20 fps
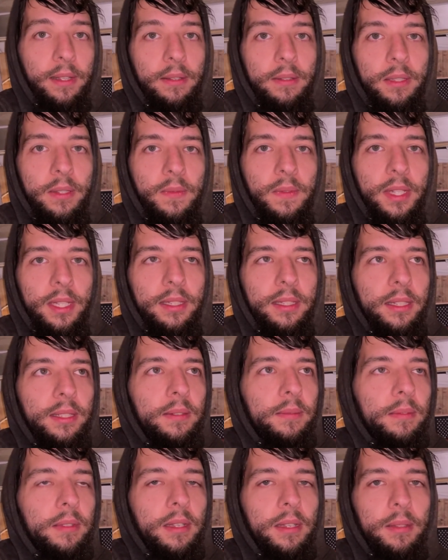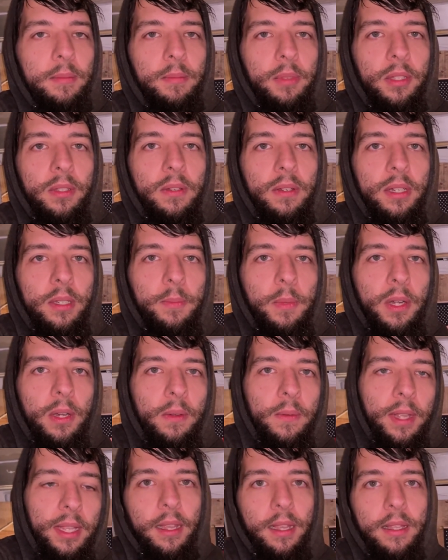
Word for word: It was fun too, on Blue Ridge Parkway.